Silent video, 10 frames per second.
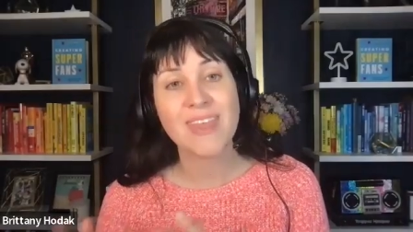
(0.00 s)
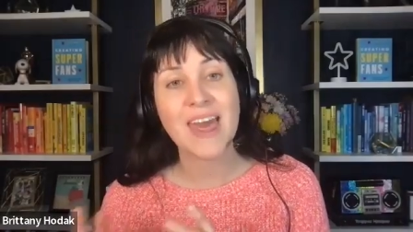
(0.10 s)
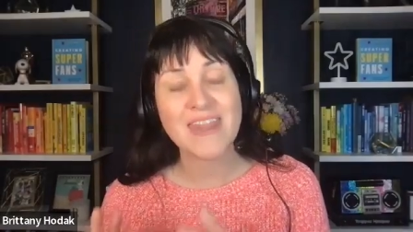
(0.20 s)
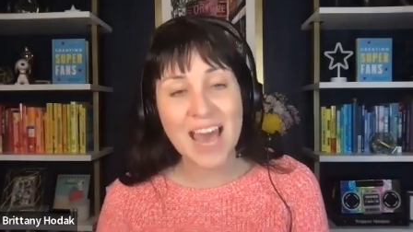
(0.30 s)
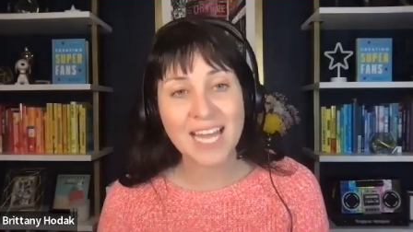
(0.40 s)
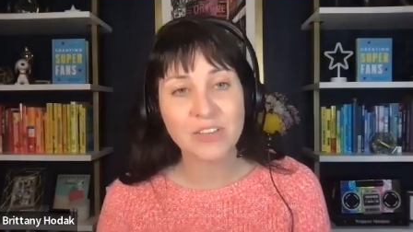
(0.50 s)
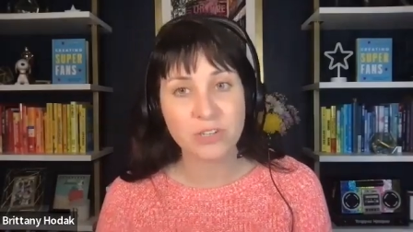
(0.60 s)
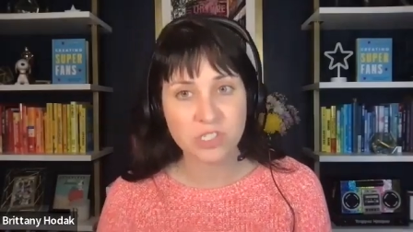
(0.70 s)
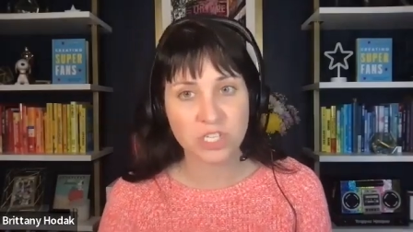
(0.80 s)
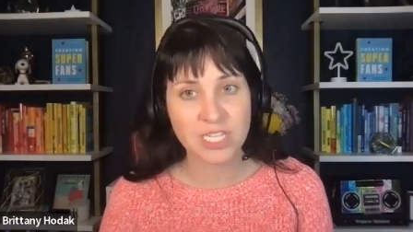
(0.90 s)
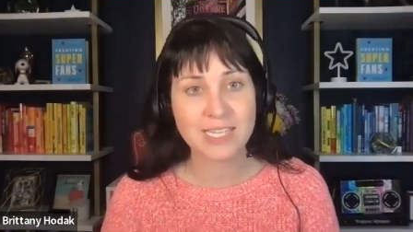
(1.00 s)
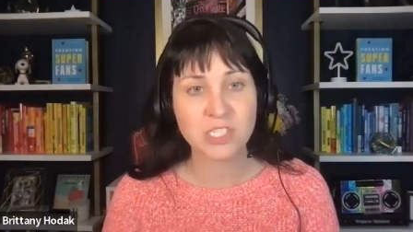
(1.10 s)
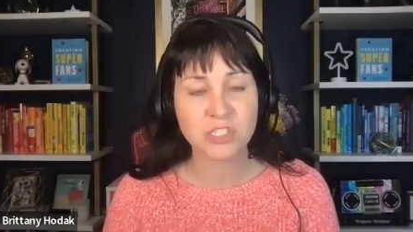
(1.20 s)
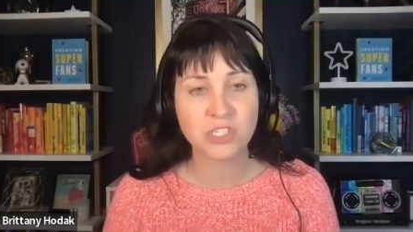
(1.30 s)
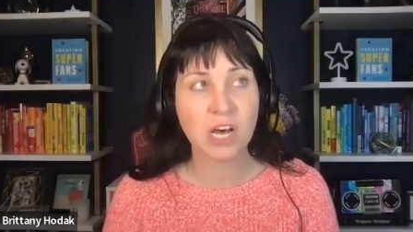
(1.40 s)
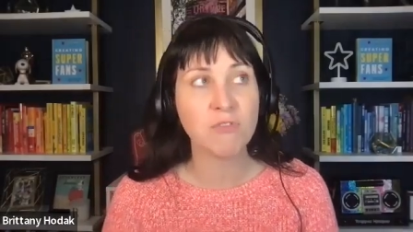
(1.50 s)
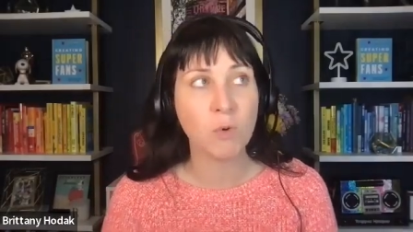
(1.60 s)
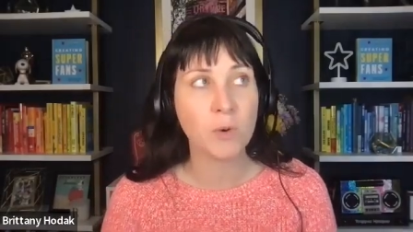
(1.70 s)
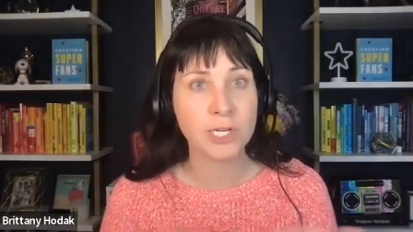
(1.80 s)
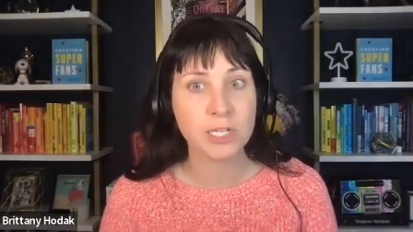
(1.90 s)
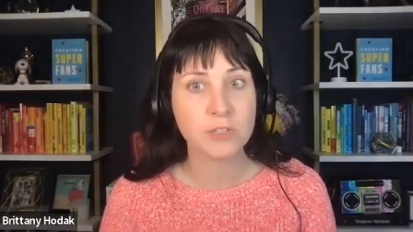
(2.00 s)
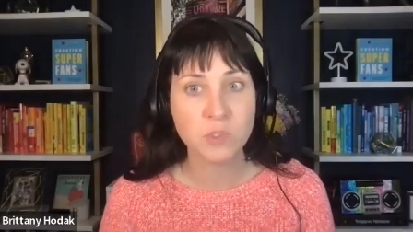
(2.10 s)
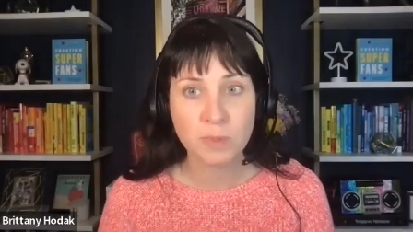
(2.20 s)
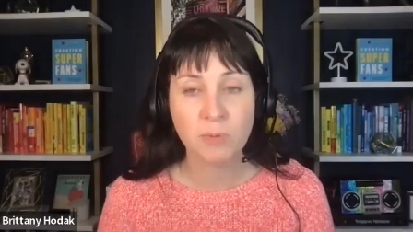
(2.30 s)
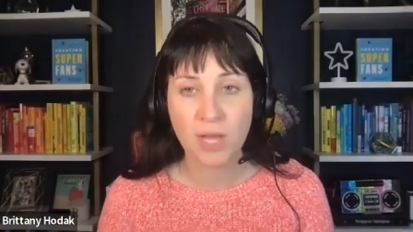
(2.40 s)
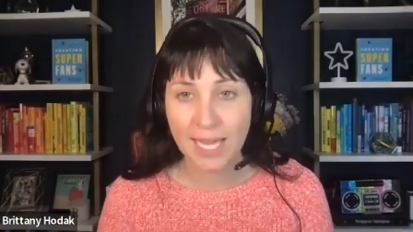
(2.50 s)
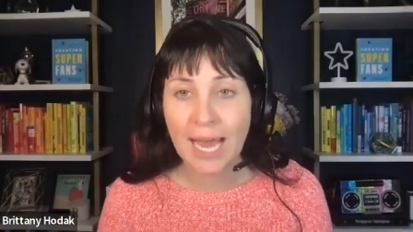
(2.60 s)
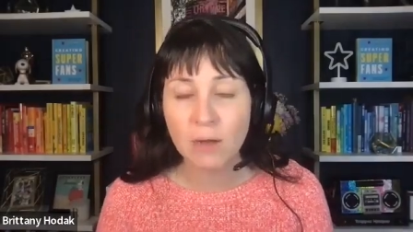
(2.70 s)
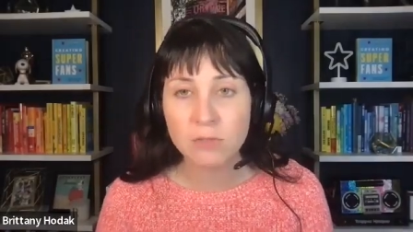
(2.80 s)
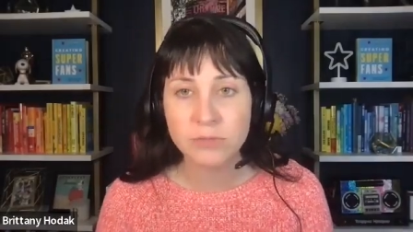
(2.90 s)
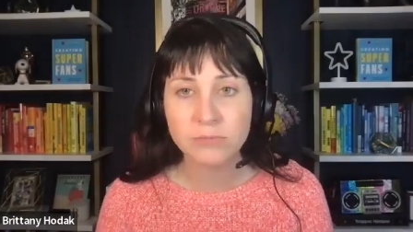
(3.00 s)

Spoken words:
then you can start to ask yourself, well, where do those people hang out?